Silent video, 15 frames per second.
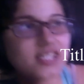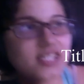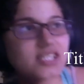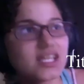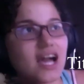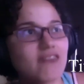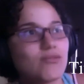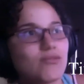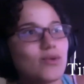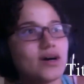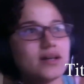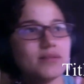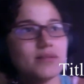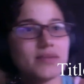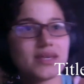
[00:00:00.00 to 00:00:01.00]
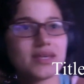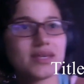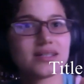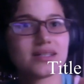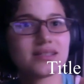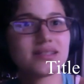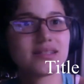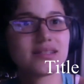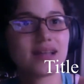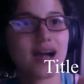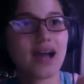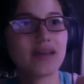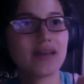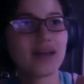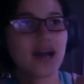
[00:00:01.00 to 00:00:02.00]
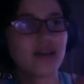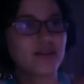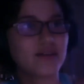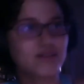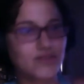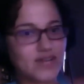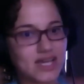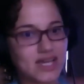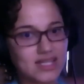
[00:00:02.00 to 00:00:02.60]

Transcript: have one because I created